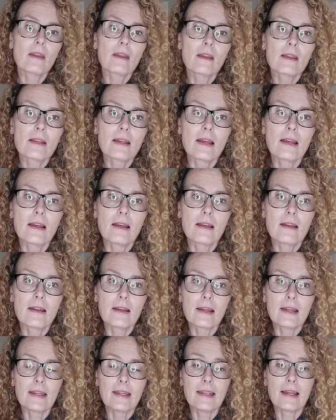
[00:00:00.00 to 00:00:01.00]

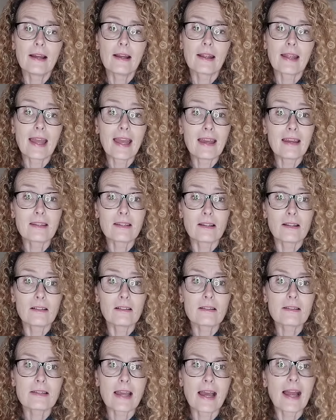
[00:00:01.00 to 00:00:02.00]
a young
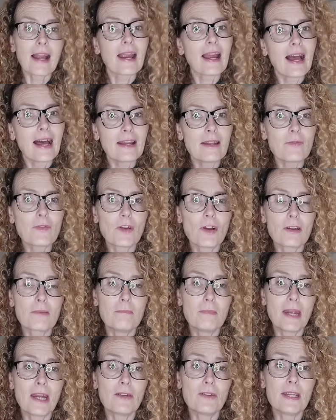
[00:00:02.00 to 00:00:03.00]
adult, I kind of got
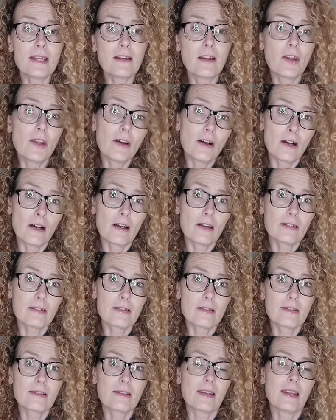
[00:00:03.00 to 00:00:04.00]
married
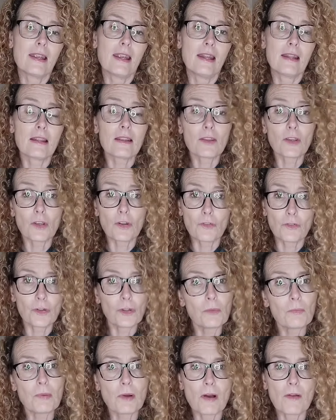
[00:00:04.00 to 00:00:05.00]
last in the
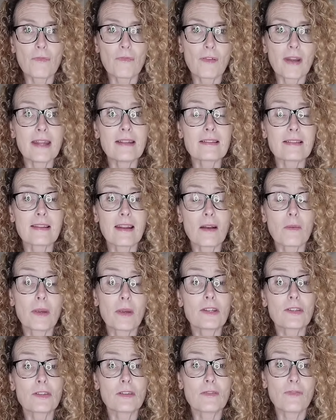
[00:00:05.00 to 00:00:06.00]
group of friends that I
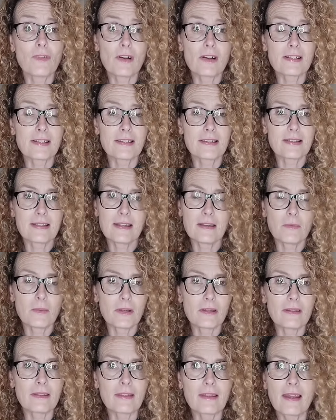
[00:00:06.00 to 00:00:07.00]
went to varsity
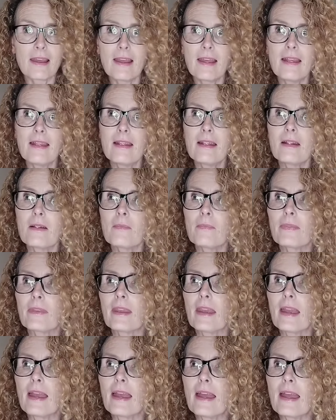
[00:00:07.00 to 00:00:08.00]
with.
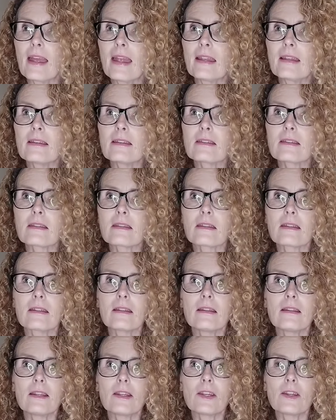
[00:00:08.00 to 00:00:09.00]
And,
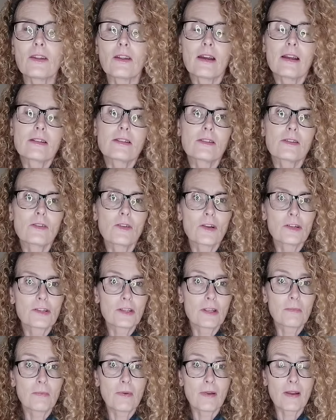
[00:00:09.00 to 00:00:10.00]
you know, I sort of got to
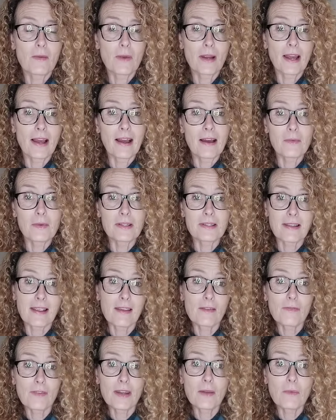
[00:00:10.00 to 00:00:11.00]
the point where I was
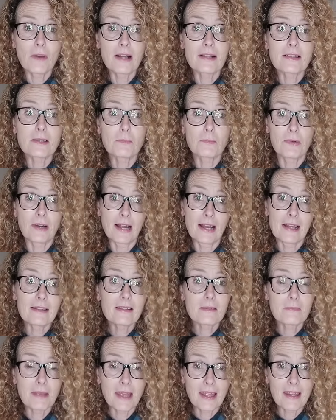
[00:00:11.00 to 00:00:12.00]
everyone's
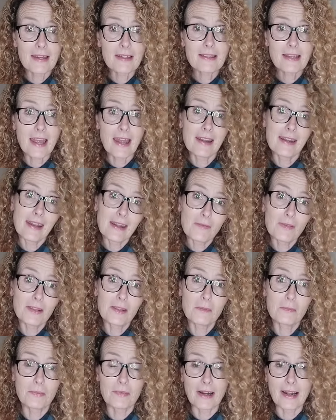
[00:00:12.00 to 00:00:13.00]
bridesmaid and never
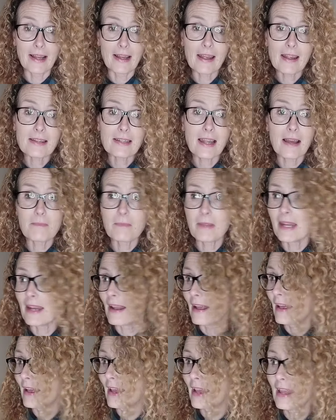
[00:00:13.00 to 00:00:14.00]
the bride. I mean,
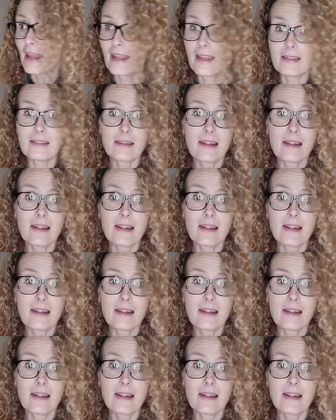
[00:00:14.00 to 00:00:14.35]
I had